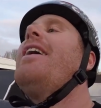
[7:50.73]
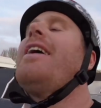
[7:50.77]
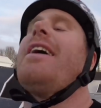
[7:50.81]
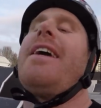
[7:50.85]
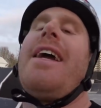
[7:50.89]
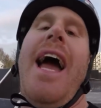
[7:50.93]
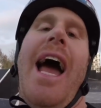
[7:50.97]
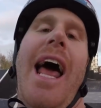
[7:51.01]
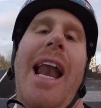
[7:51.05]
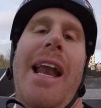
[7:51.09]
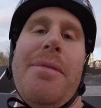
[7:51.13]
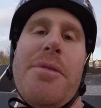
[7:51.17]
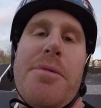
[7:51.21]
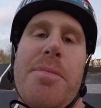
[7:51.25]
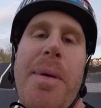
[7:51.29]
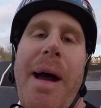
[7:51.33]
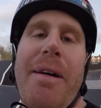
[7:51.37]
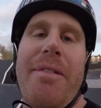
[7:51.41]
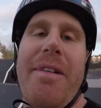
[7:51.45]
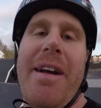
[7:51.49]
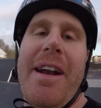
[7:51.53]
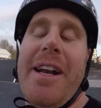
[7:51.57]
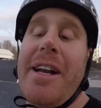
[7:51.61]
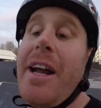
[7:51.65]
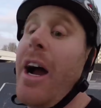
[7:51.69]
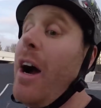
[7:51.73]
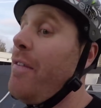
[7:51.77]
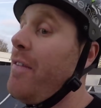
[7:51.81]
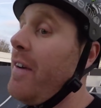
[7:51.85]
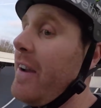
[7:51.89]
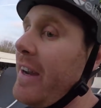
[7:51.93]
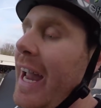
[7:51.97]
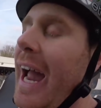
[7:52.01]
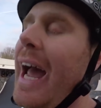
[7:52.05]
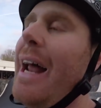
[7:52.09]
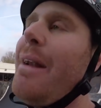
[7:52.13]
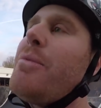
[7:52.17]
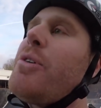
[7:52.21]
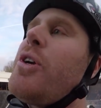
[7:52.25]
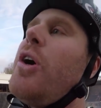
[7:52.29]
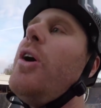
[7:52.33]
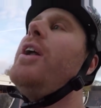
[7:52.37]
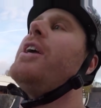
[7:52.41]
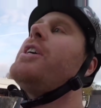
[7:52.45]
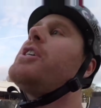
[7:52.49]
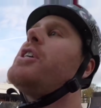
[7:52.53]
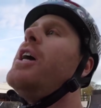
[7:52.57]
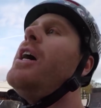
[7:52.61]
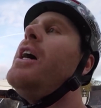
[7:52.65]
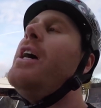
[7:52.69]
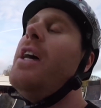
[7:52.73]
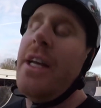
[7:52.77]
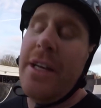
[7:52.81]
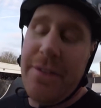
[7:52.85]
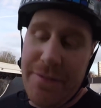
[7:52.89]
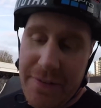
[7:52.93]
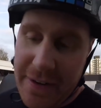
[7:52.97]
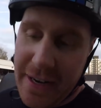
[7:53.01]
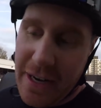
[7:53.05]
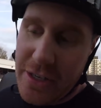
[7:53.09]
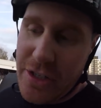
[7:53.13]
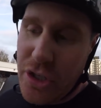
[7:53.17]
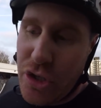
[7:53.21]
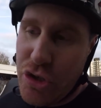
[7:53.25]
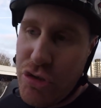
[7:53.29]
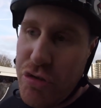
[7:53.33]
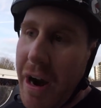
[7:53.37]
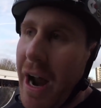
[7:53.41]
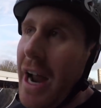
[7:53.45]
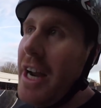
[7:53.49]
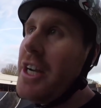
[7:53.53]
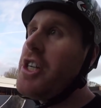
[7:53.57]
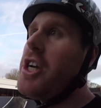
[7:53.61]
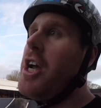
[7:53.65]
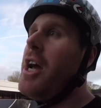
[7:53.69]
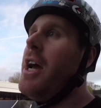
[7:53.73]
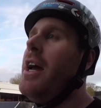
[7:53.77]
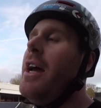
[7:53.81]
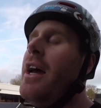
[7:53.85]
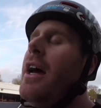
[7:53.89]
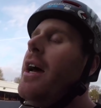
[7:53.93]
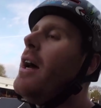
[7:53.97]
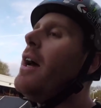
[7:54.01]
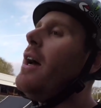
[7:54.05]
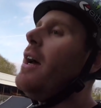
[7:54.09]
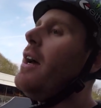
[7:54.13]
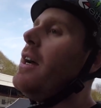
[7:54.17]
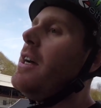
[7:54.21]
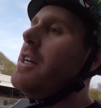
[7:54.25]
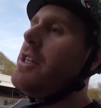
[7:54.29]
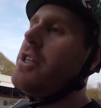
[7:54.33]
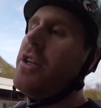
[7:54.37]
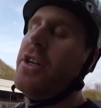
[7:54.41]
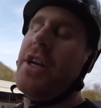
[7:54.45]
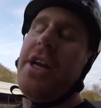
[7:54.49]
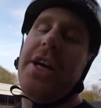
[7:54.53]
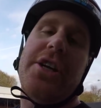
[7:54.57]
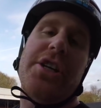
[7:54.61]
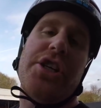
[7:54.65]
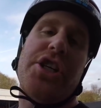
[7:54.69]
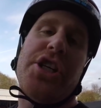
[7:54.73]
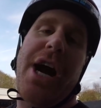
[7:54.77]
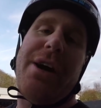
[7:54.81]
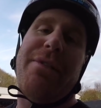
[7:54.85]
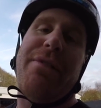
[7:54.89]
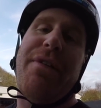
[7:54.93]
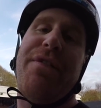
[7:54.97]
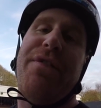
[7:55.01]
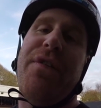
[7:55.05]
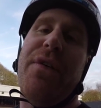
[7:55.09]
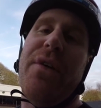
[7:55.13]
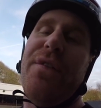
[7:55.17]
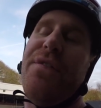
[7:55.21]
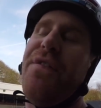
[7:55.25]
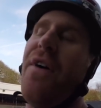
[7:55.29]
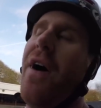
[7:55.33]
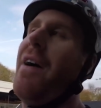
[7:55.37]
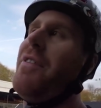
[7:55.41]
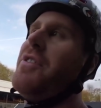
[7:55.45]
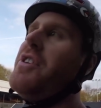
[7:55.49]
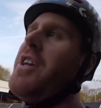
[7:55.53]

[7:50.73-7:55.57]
Callum's about ready to go. I think Callum's got this. If he doesn't crash, he's gonna, he can shave off four or five